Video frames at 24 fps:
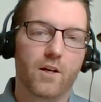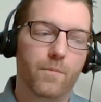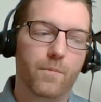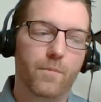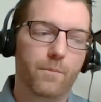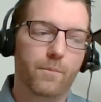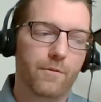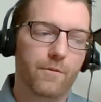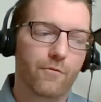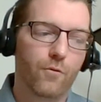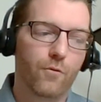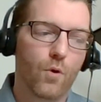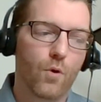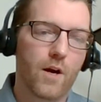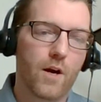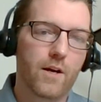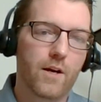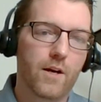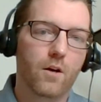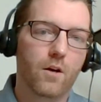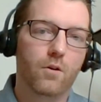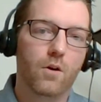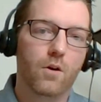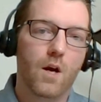But before I
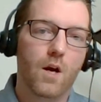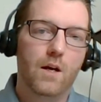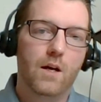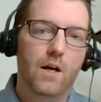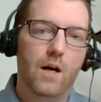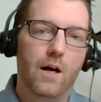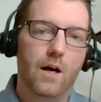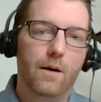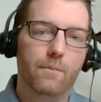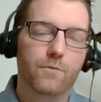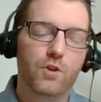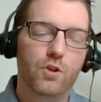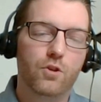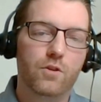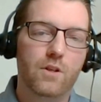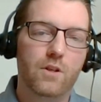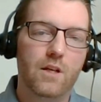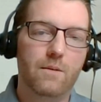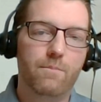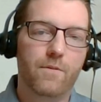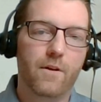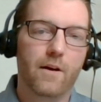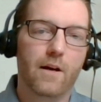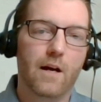go um, too
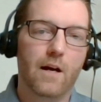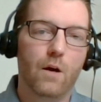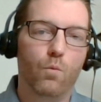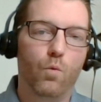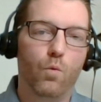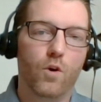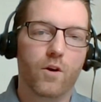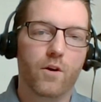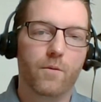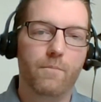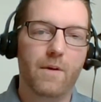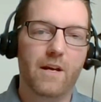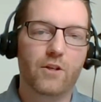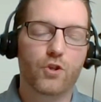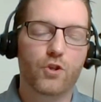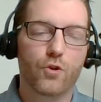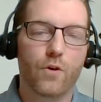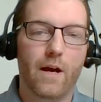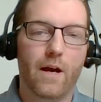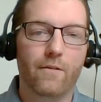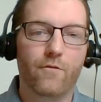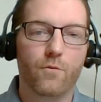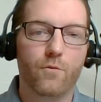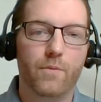deep there, I want to make sure
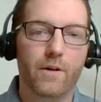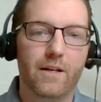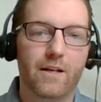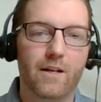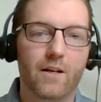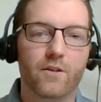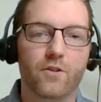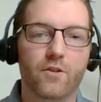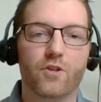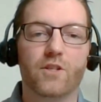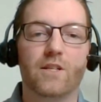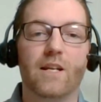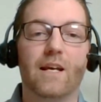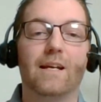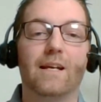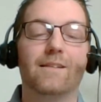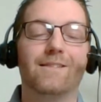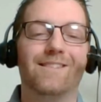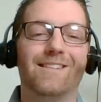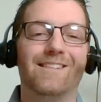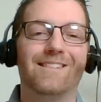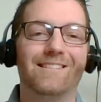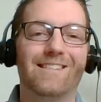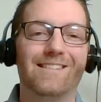everybody
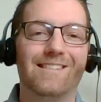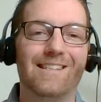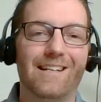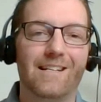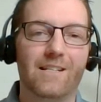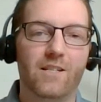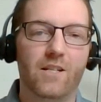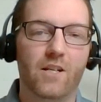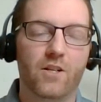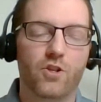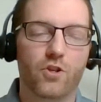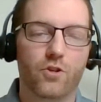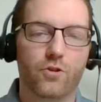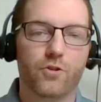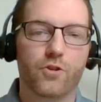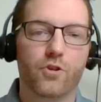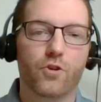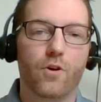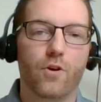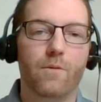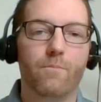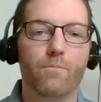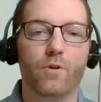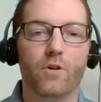understands this is a digital
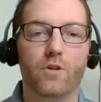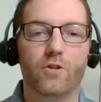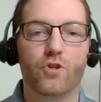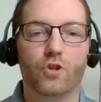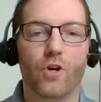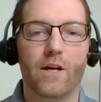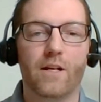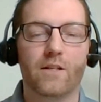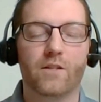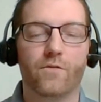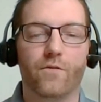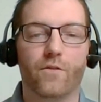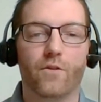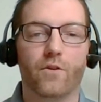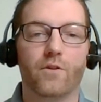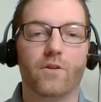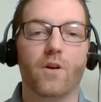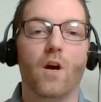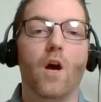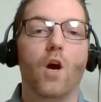screen printed transfer.